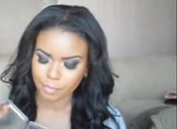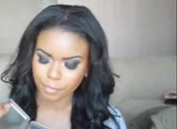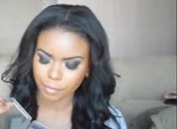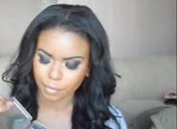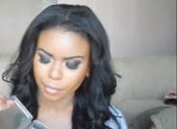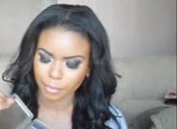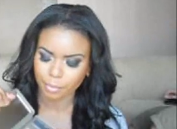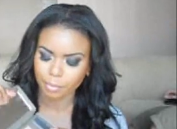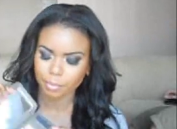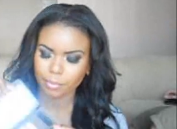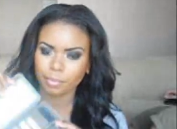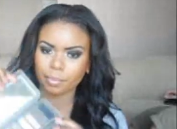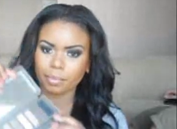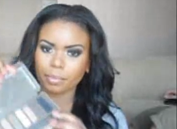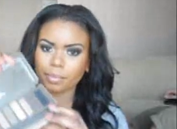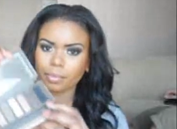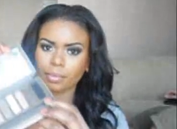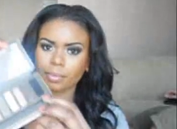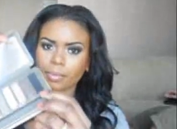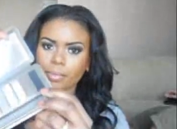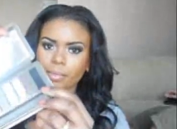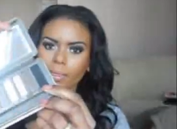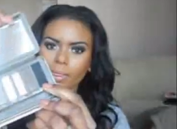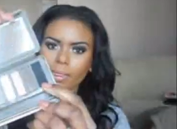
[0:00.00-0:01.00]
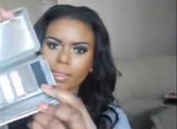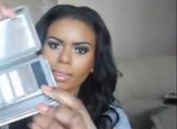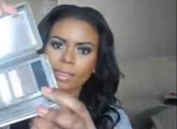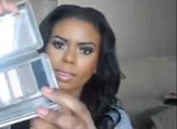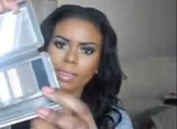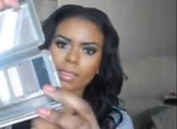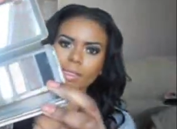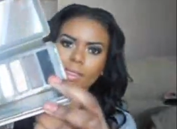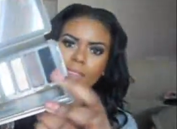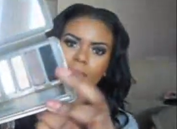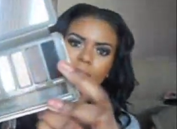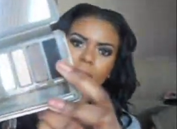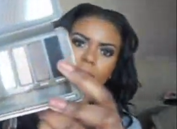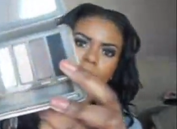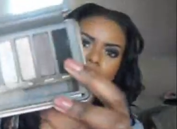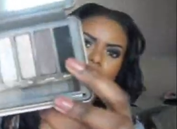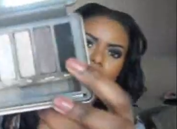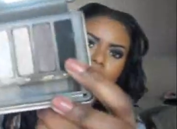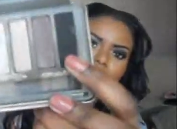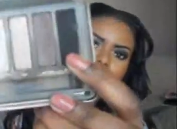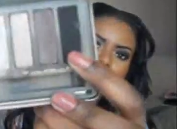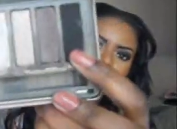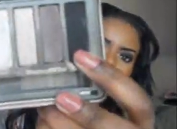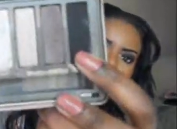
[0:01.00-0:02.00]

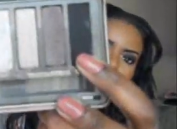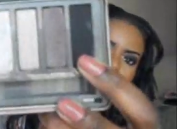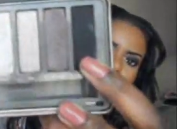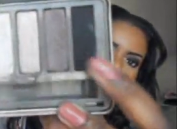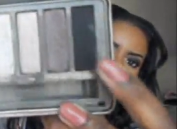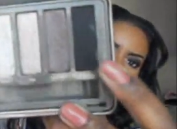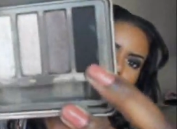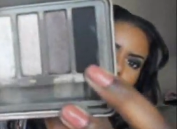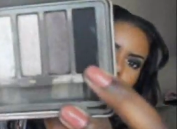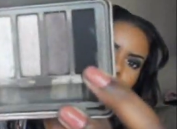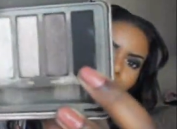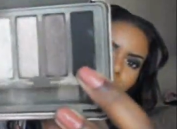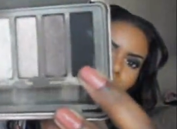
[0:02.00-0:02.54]
[no speech]